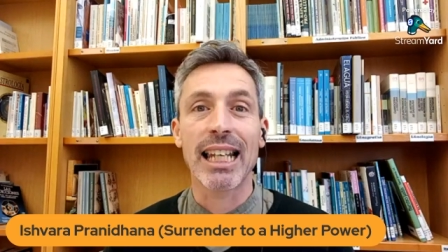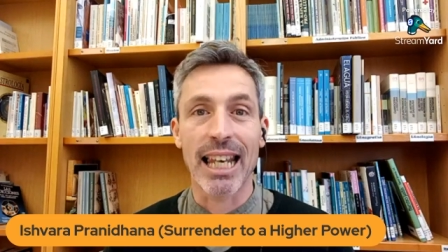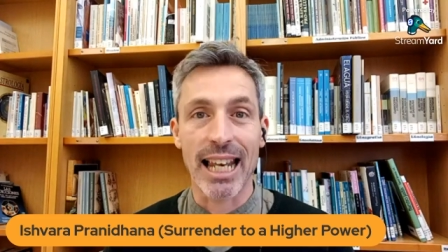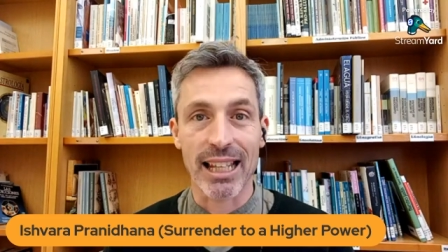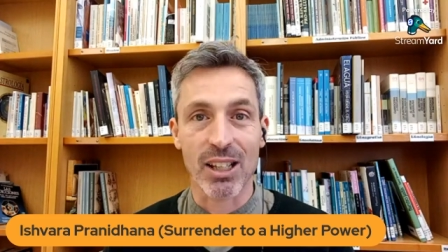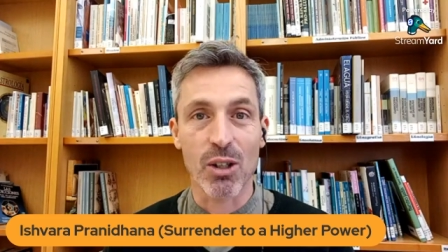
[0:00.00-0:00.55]

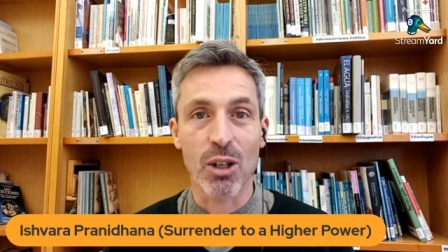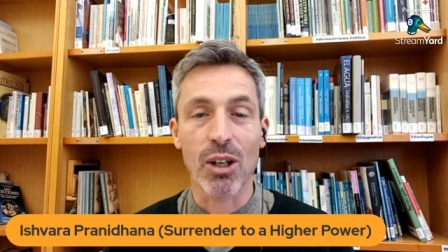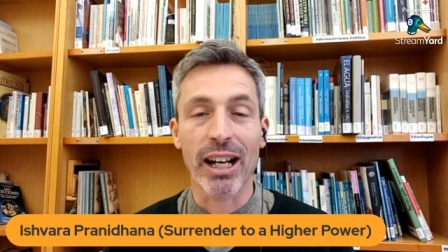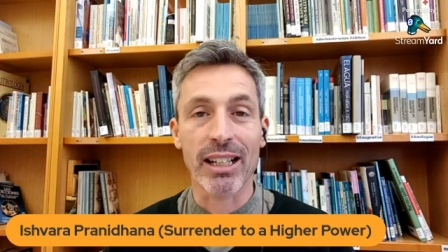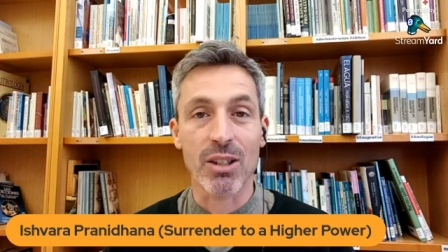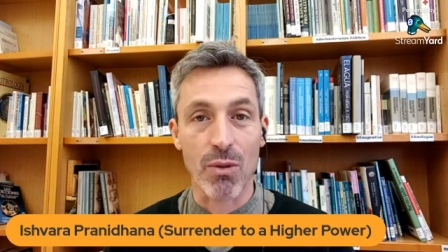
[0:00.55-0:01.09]
let
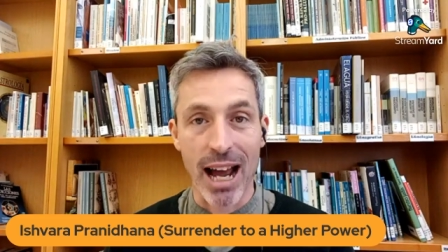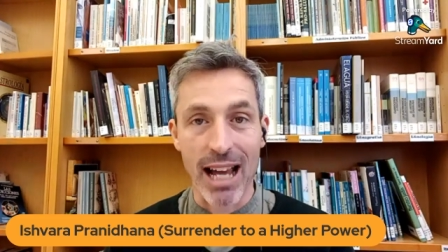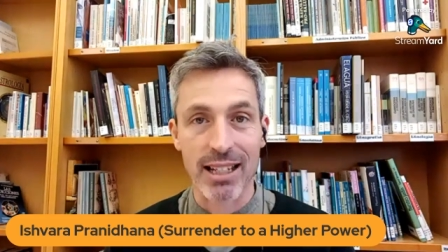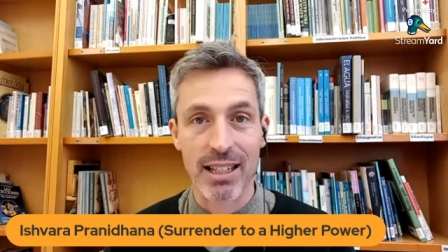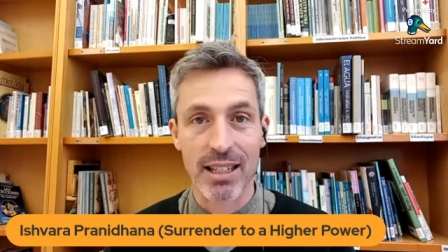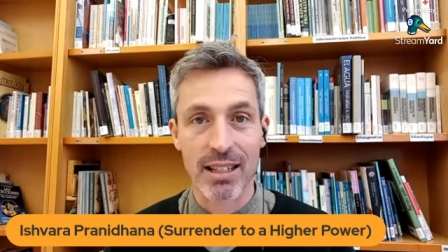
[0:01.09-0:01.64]
go and
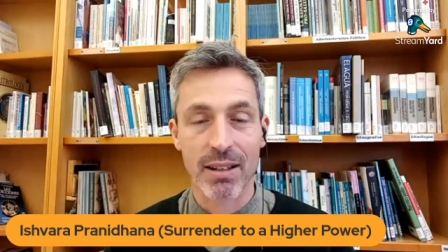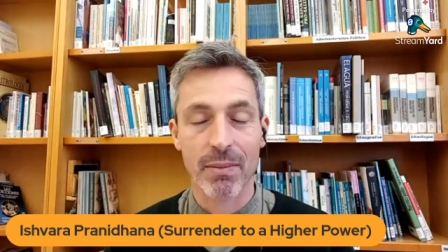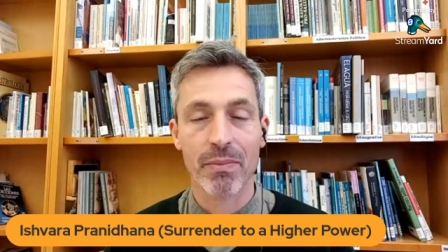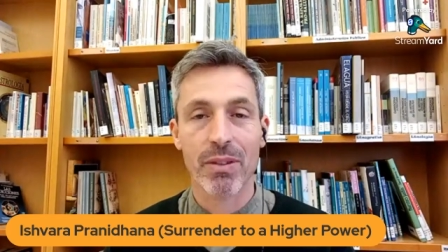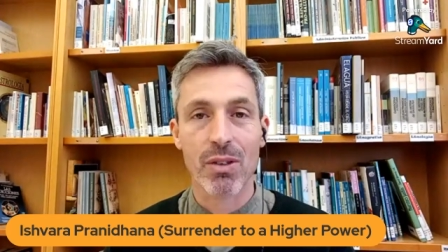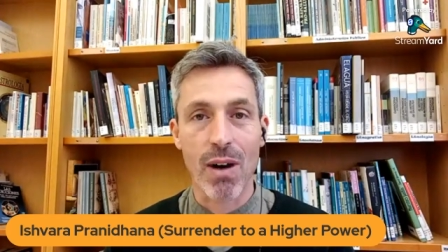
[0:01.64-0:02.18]
trust
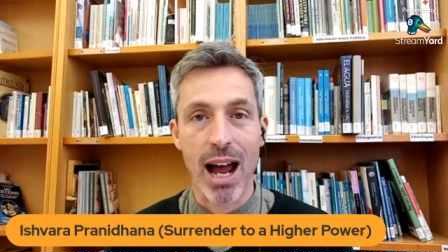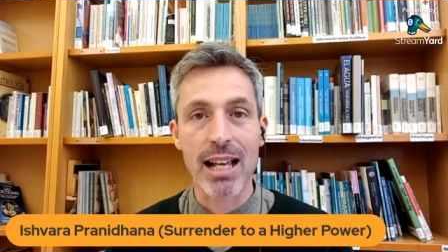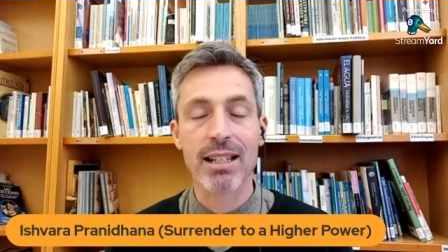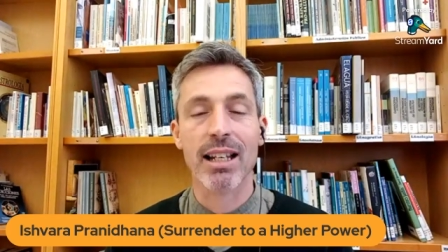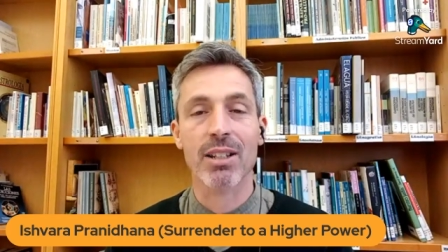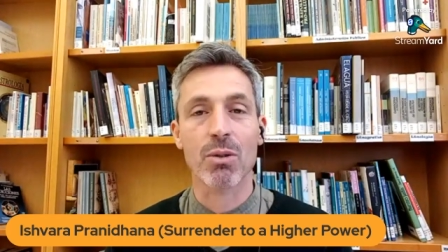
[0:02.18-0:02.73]

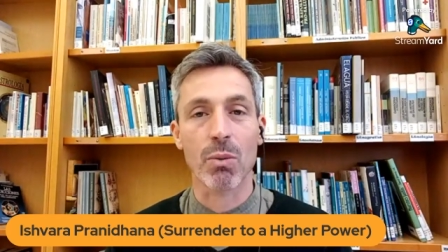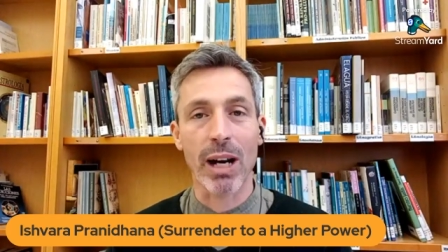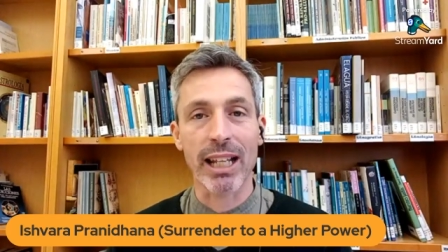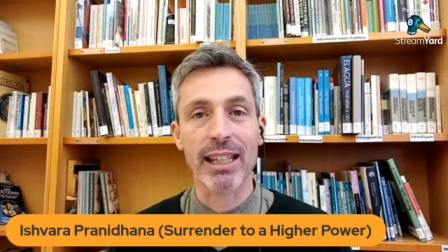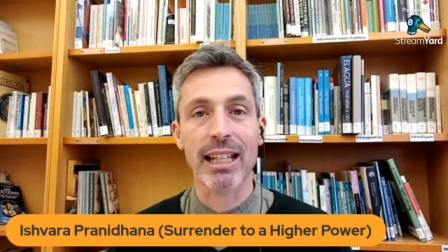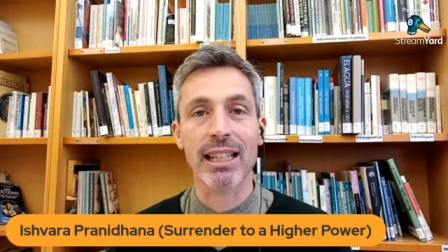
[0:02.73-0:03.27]
trust and
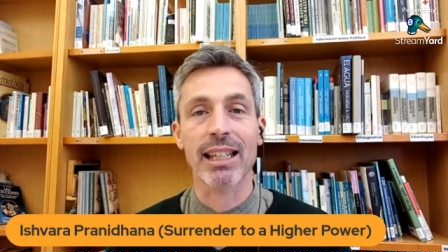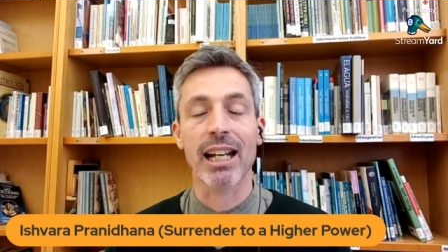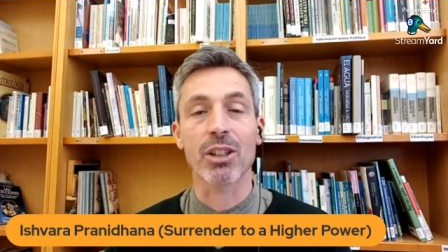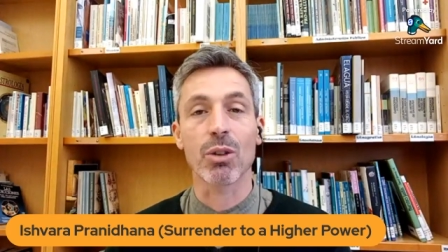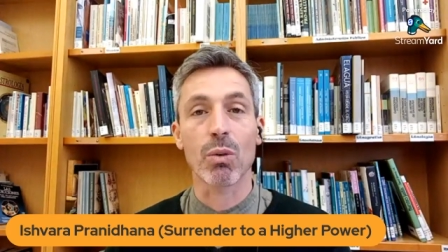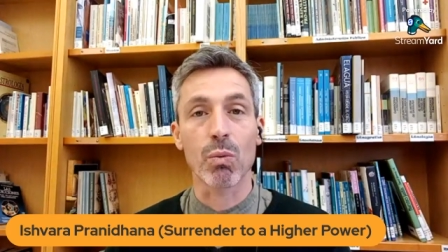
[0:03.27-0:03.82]
surrender
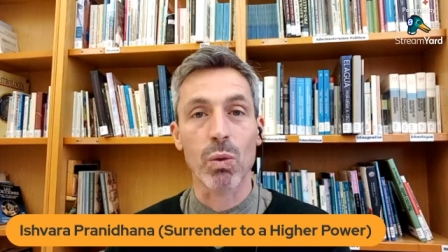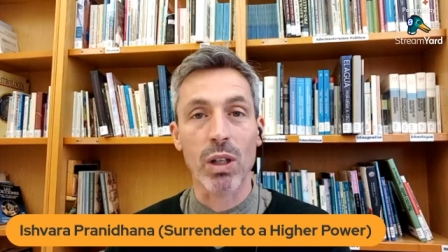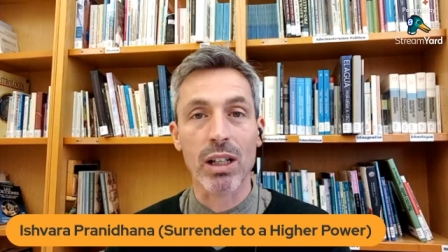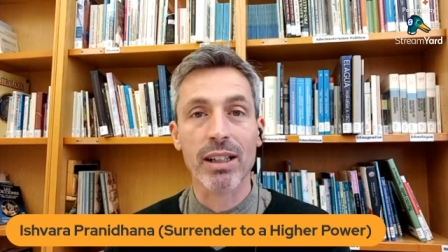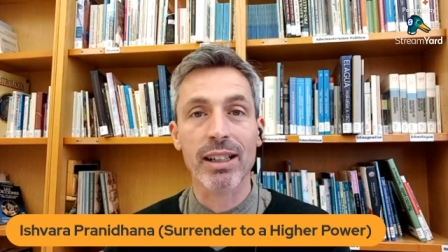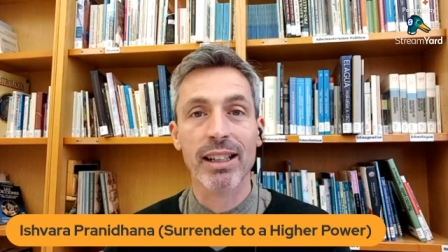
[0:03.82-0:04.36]
that your
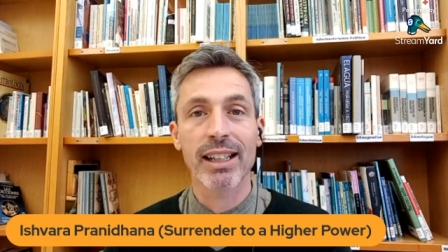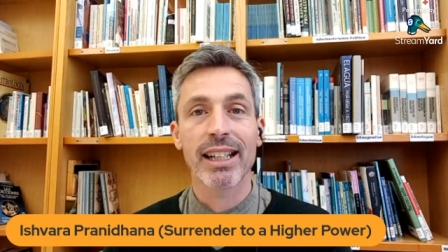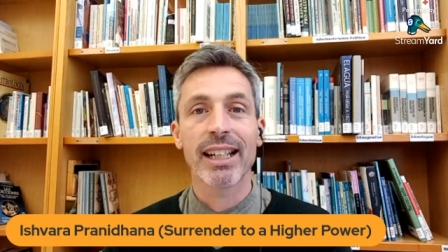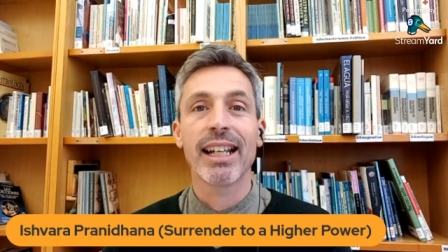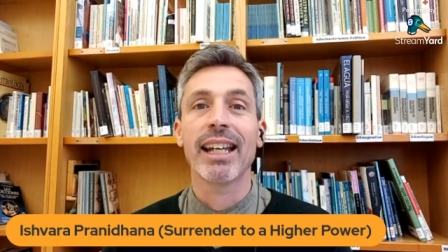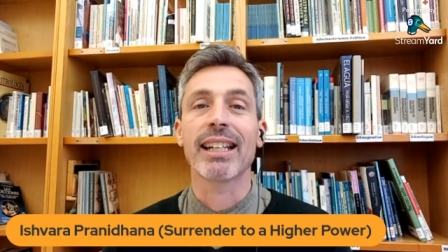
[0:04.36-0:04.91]
work
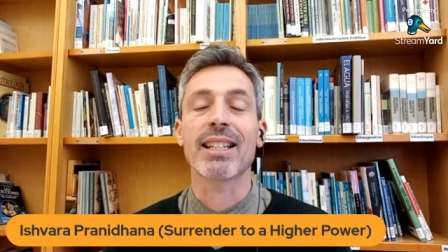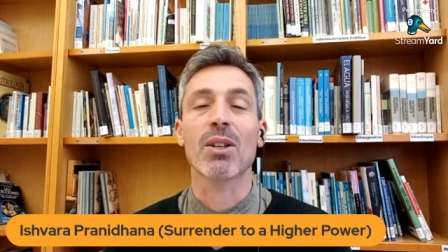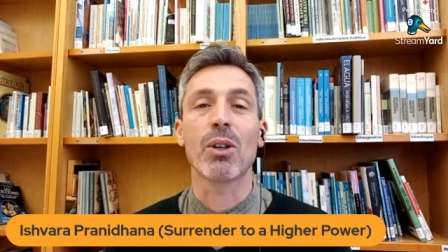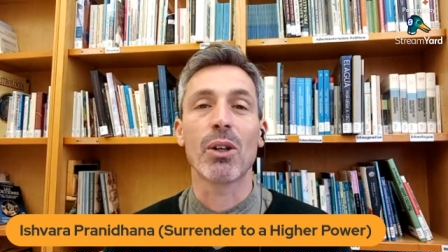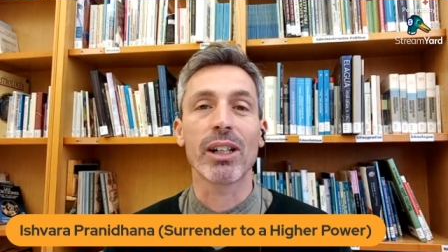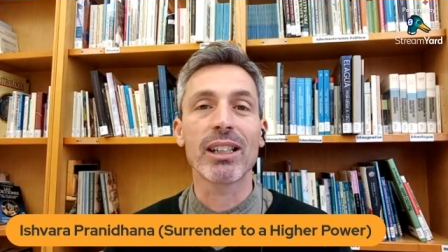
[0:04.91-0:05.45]
is
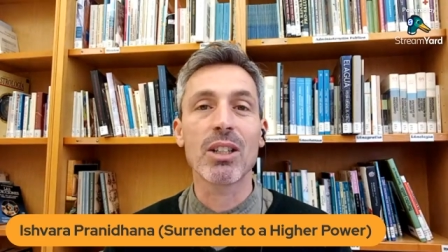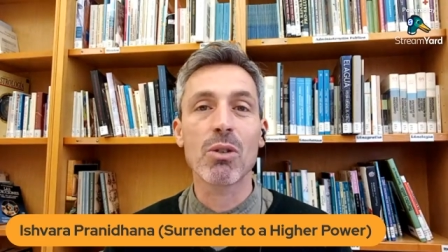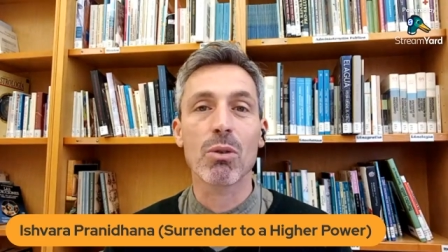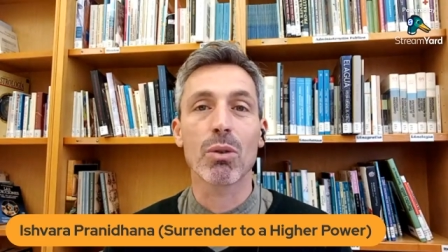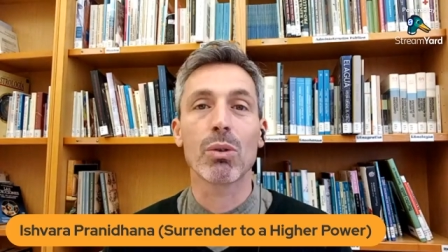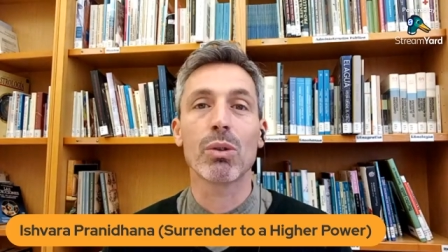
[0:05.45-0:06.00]
going
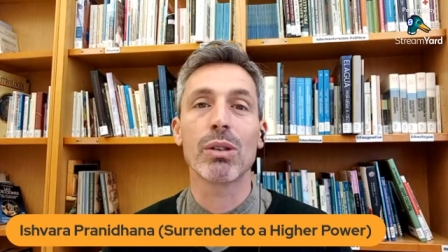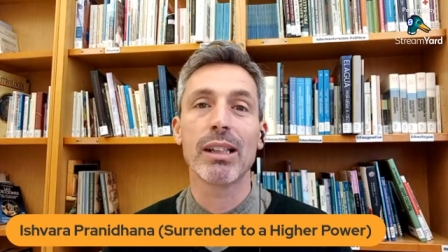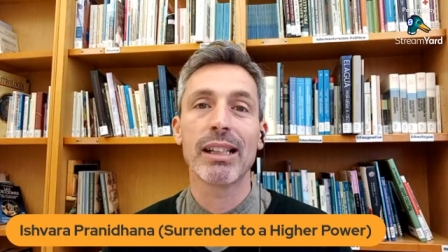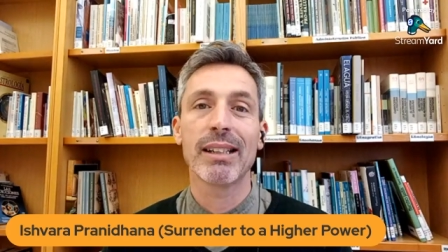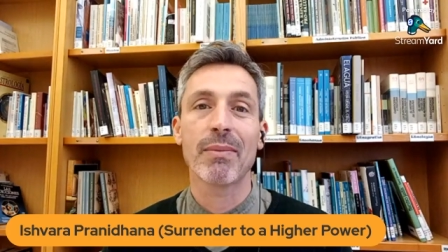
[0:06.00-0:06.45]
to